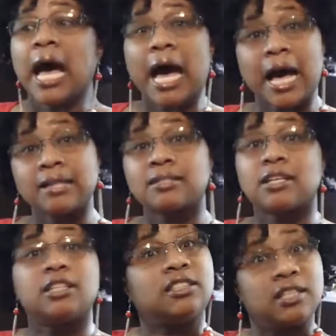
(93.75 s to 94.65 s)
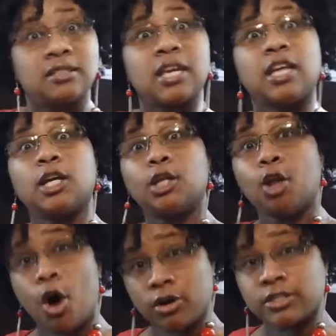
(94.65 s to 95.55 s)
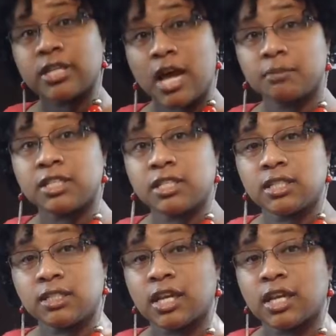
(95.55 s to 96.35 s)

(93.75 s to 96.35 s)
Oxtail does take a longer time to cook,